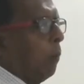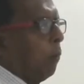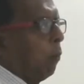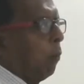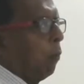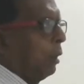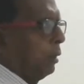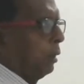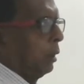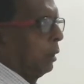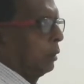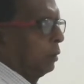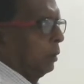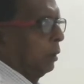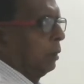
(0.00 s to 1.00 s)
upward
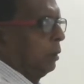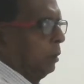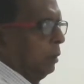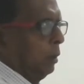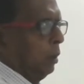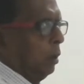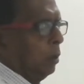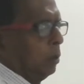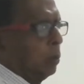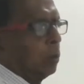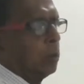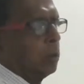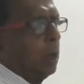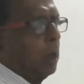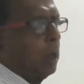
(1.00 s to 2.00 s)
direction.
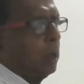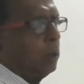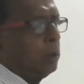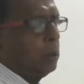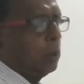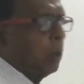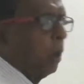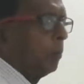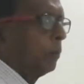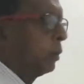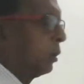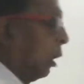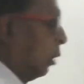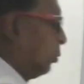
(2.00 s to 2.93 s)
The current comes